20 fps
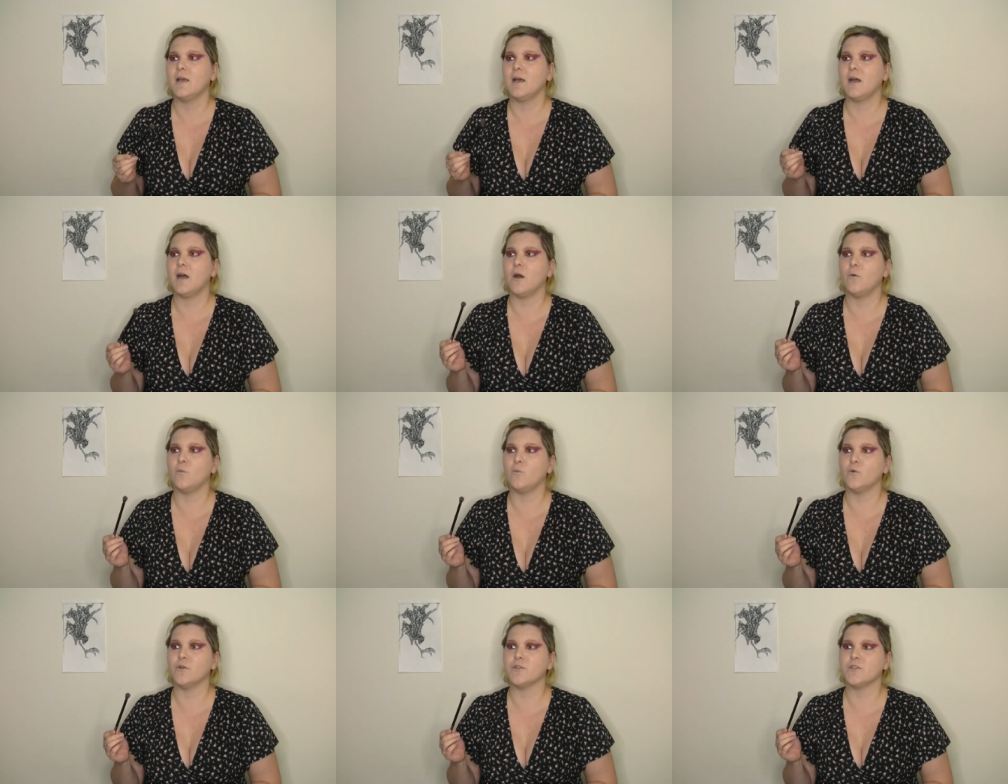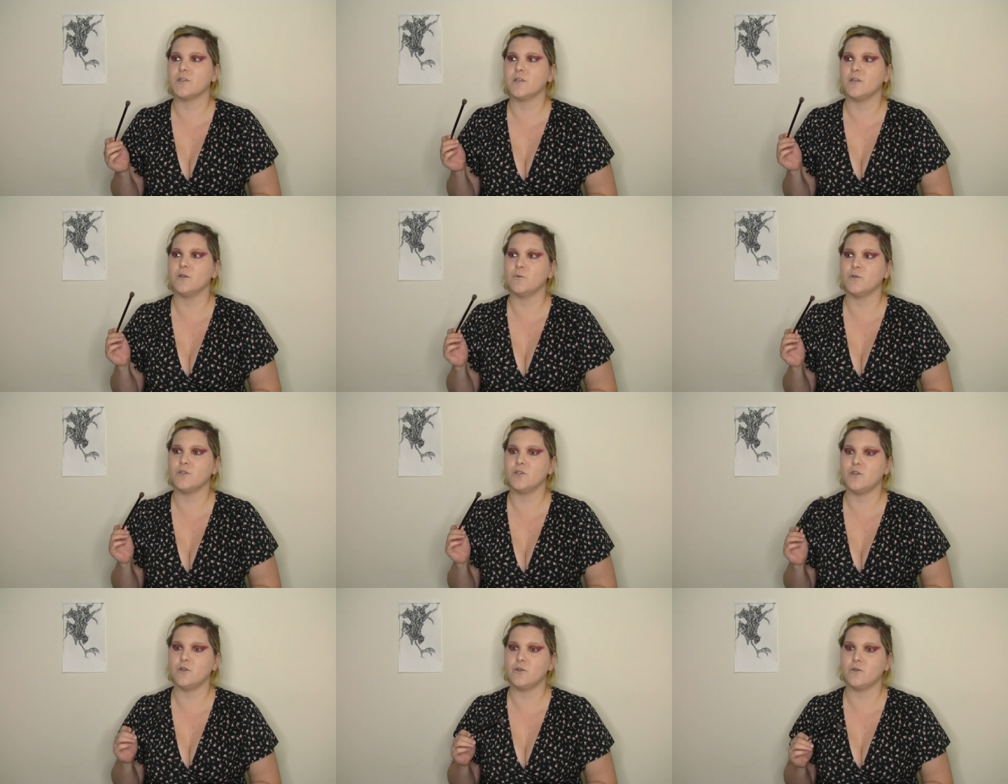um, was that it
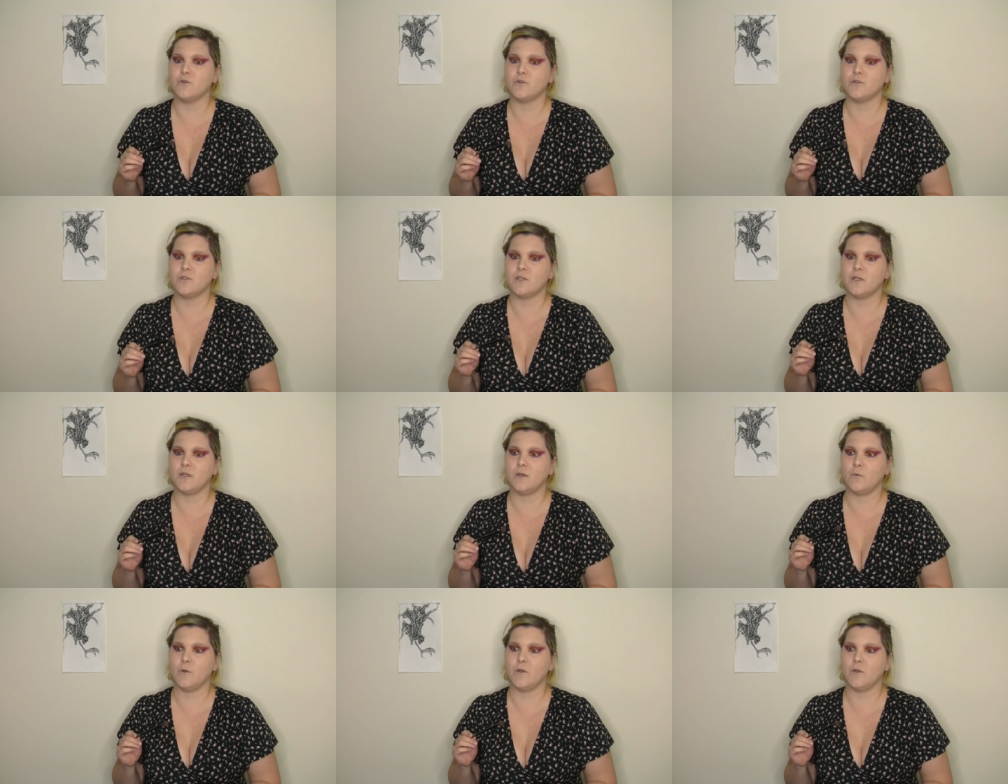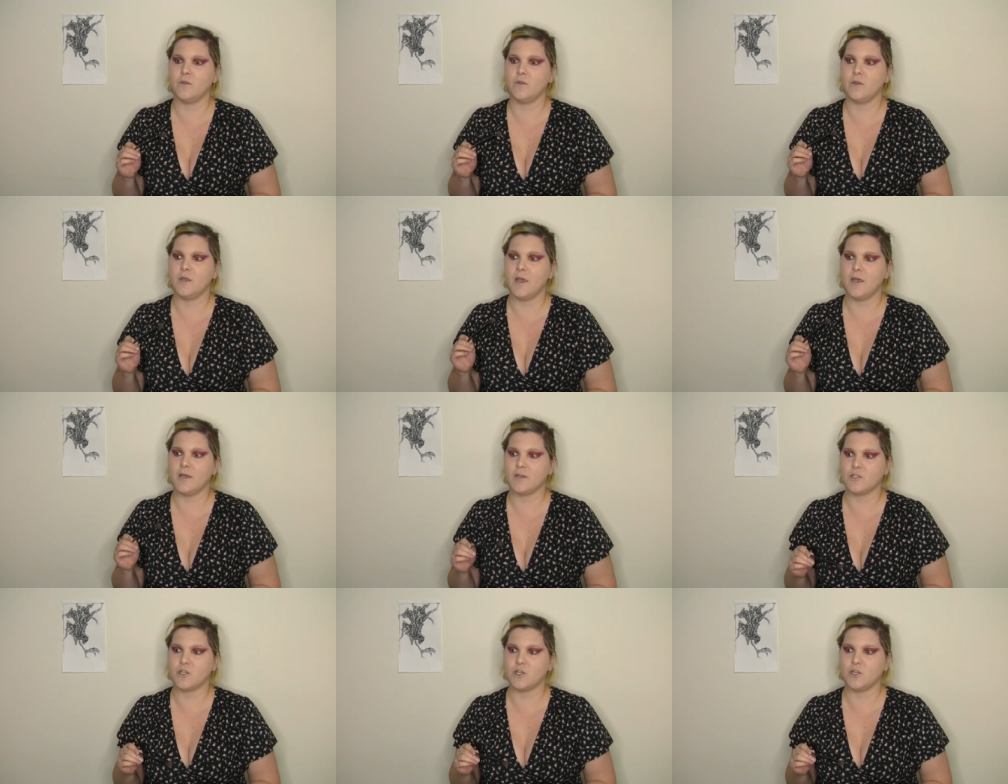was used in the
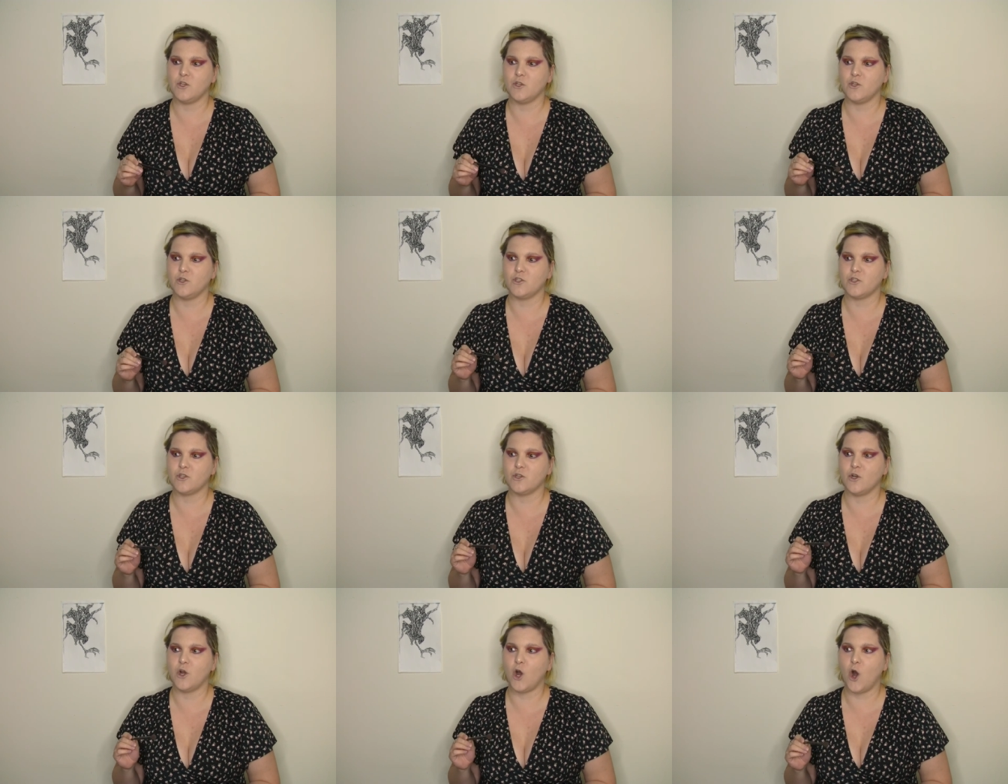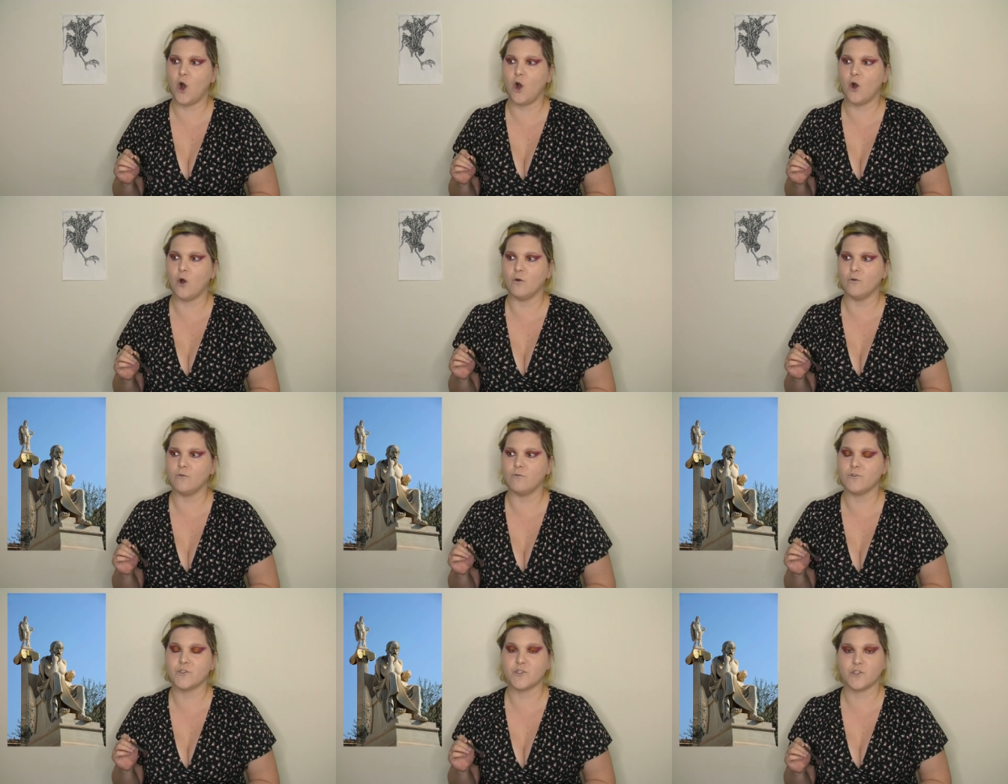execution
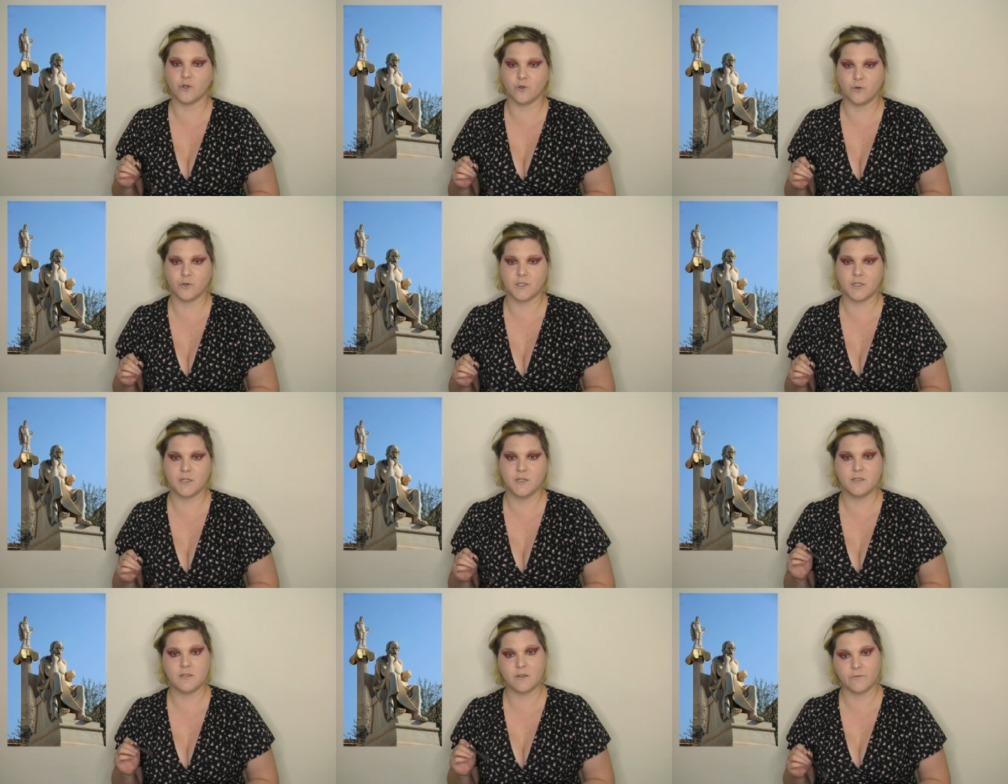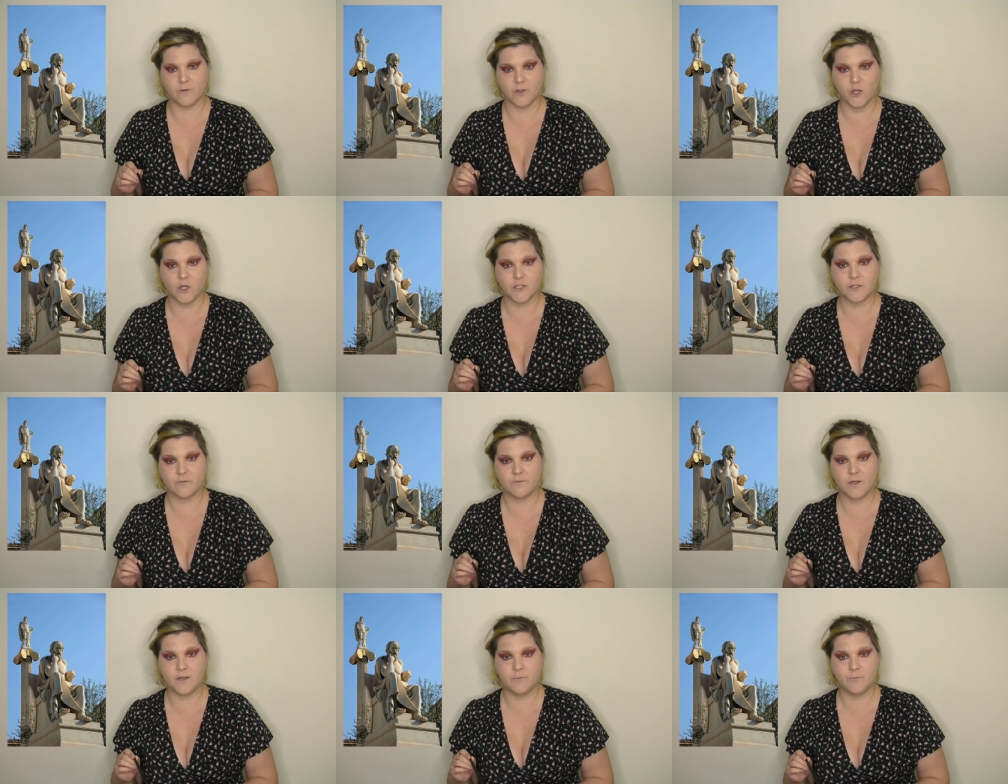of Socrates, the
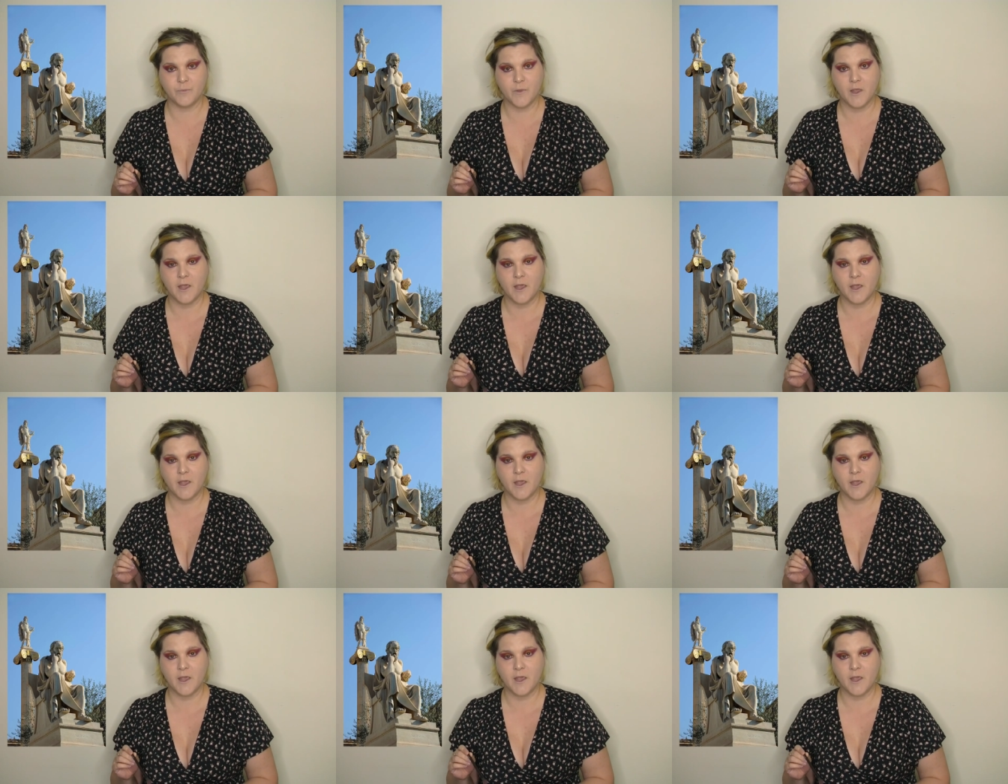philosopher.